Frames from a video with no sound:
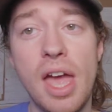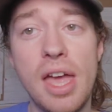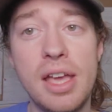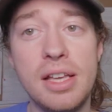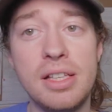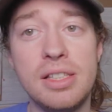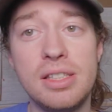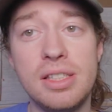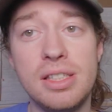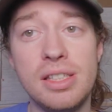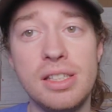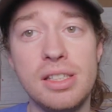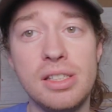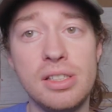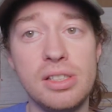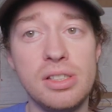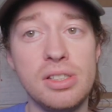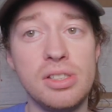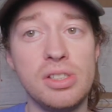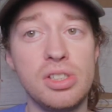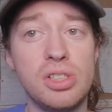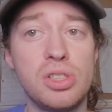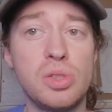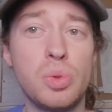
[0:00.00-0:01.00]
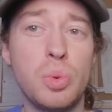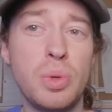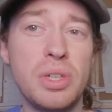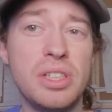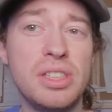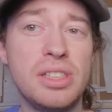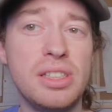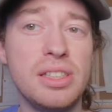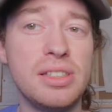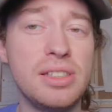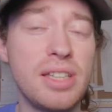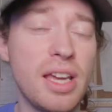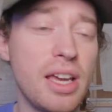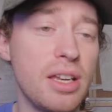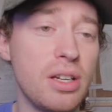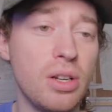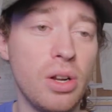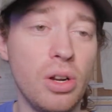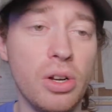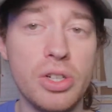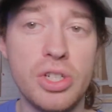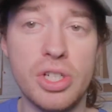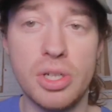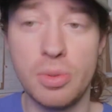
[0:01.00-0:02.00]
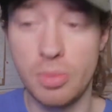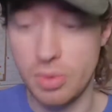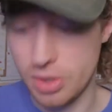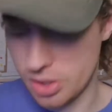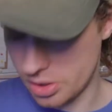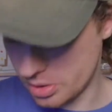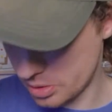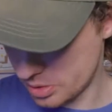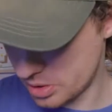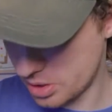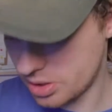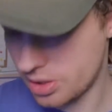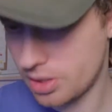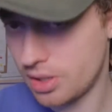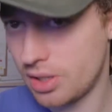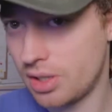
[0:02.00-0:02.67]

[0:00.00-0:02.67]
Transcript: 80s twisted technology world.